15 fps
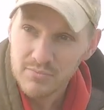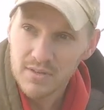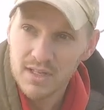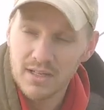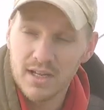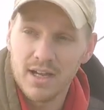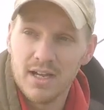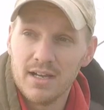
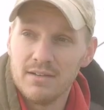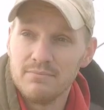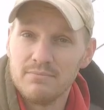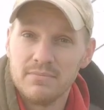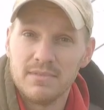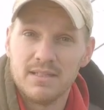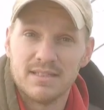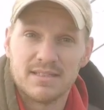uh,
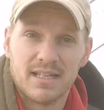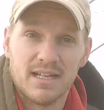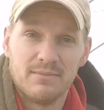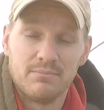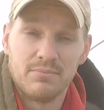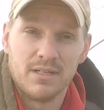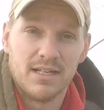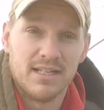it's got
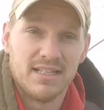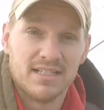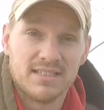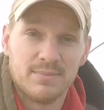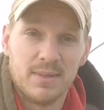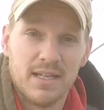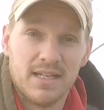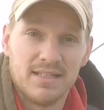plenty of
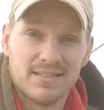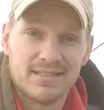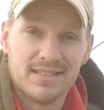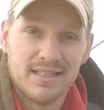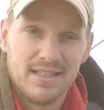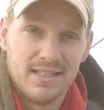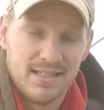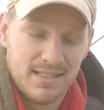space,
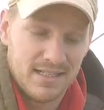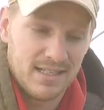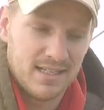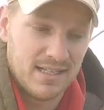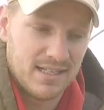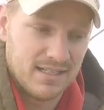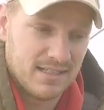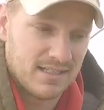
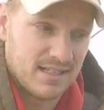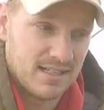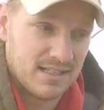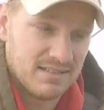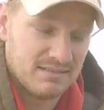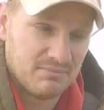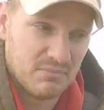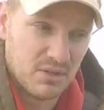and
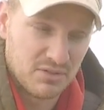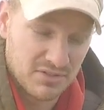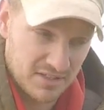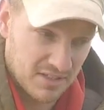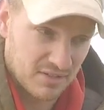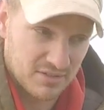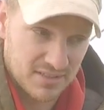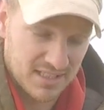uh, most
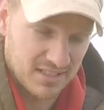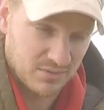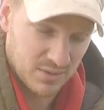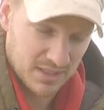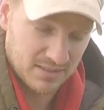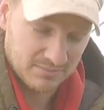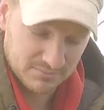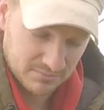of those things we